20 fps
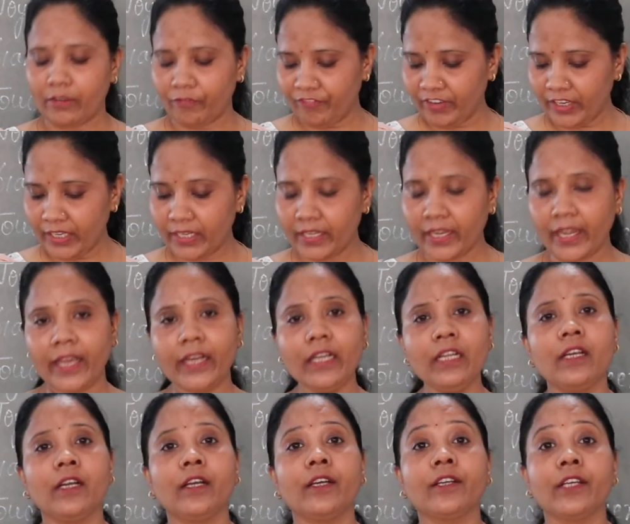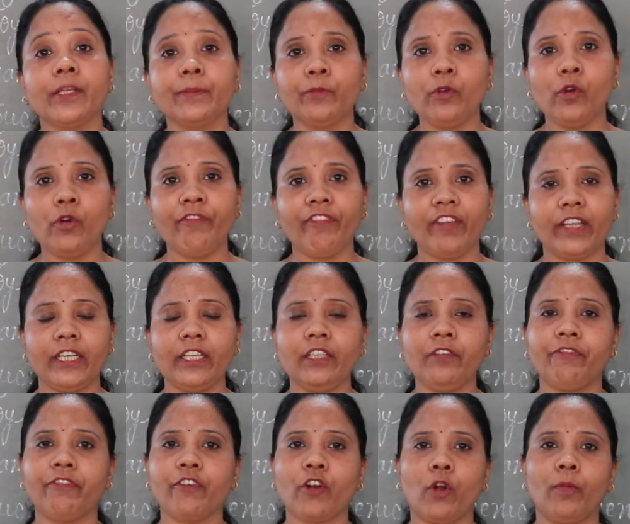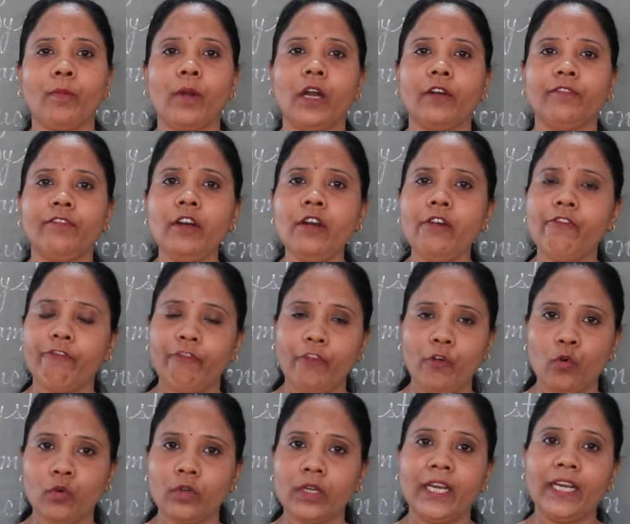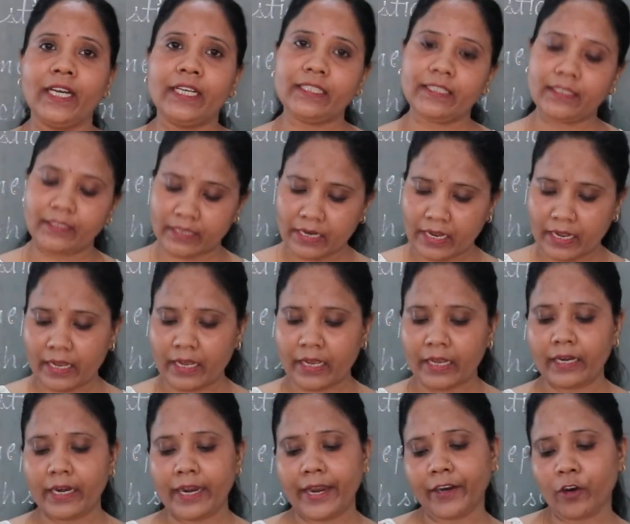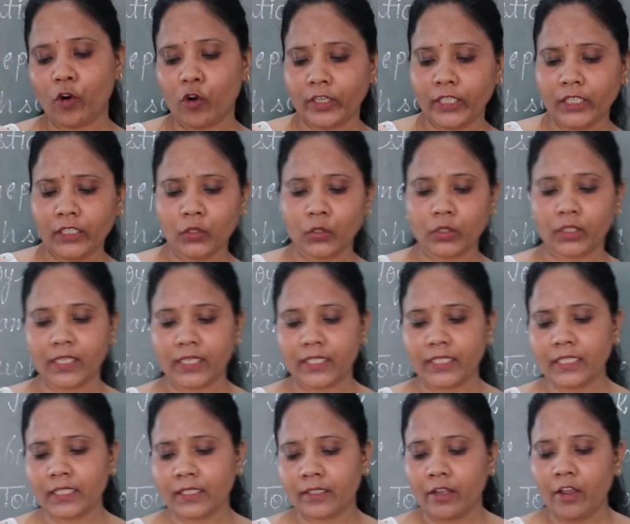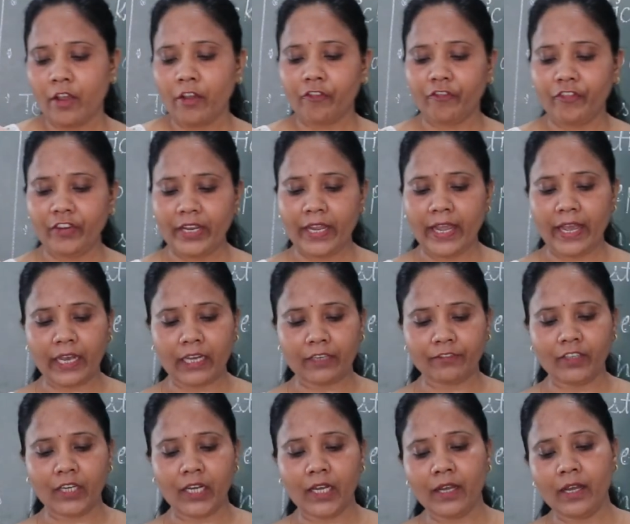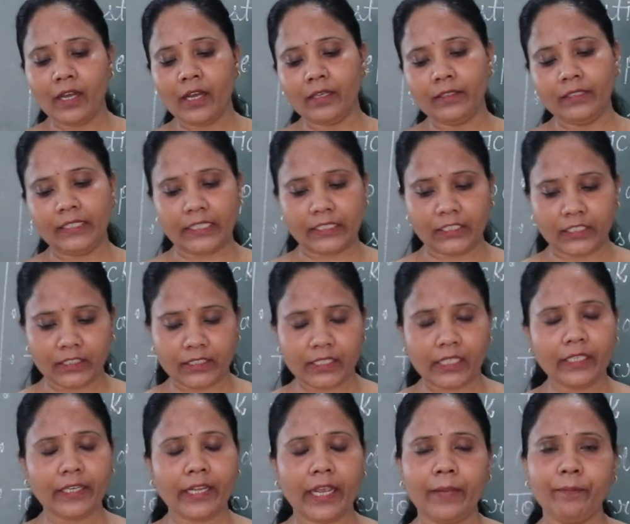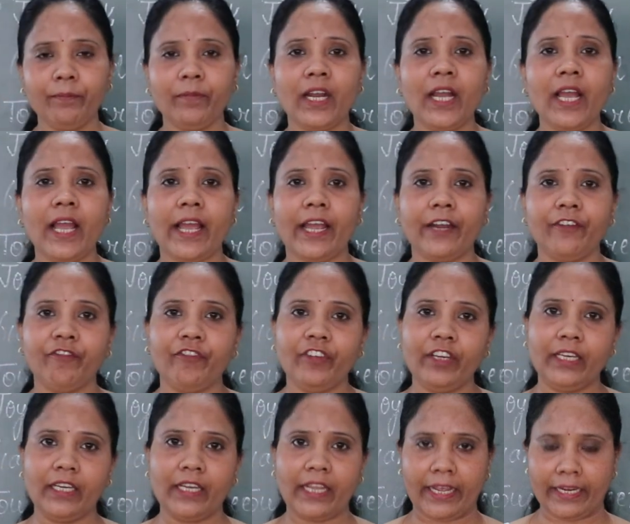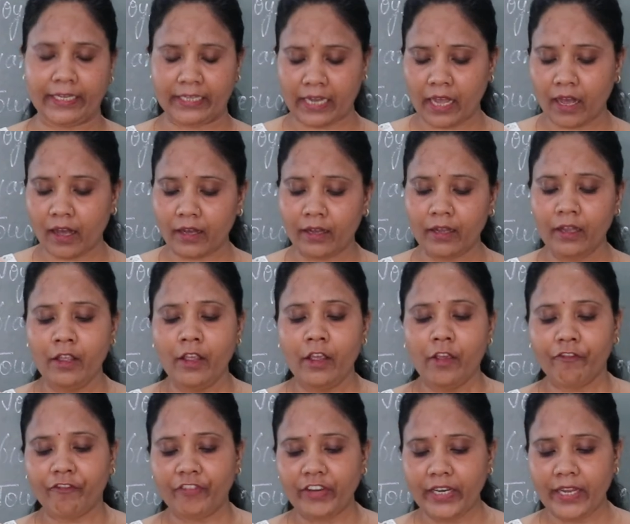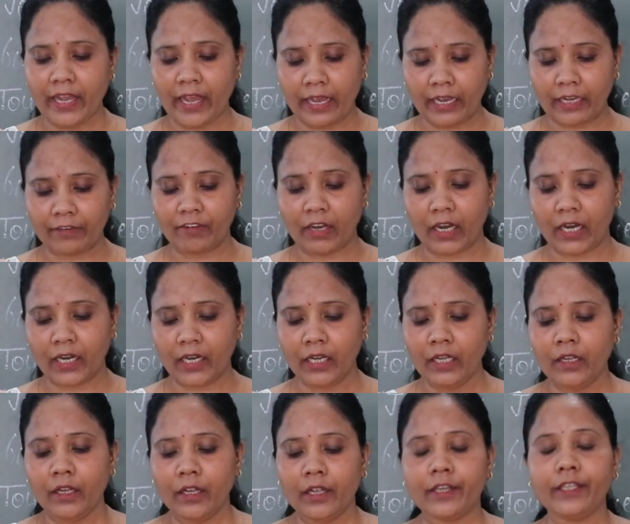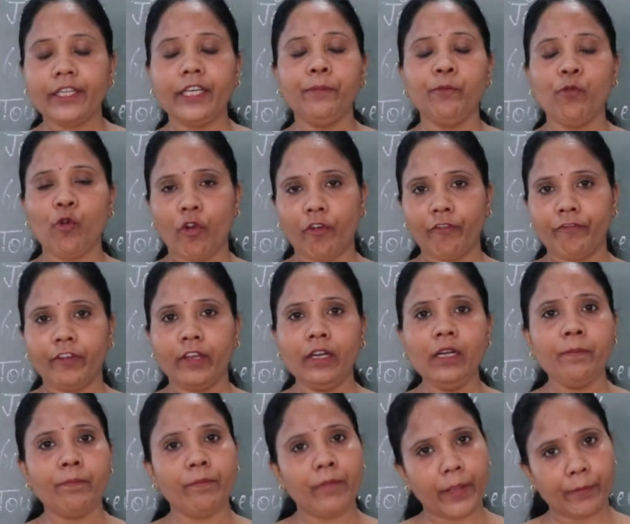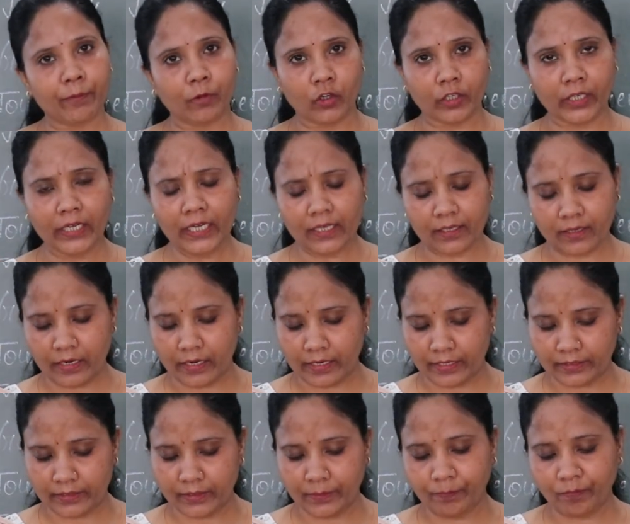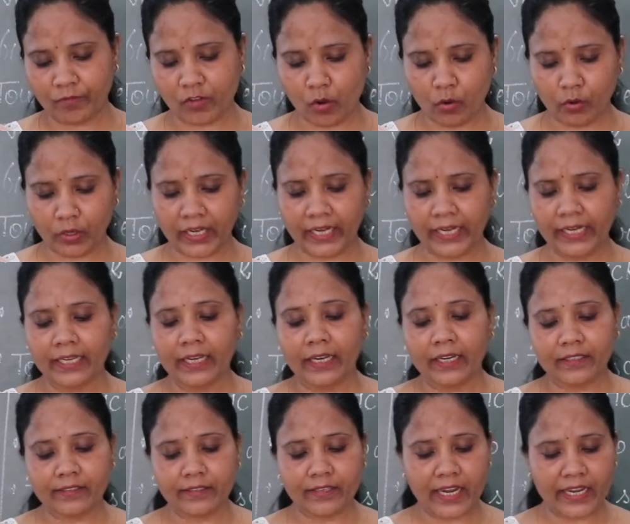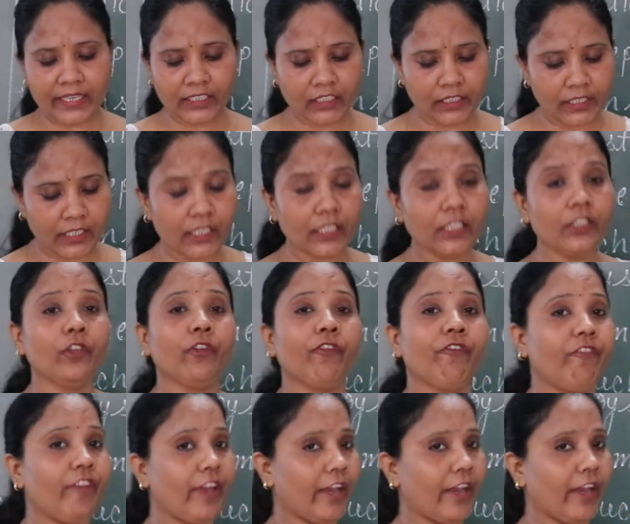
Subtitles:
we can remove it from our phone. According to this, we have a digital camera and we have a removable memory card. Okay, next is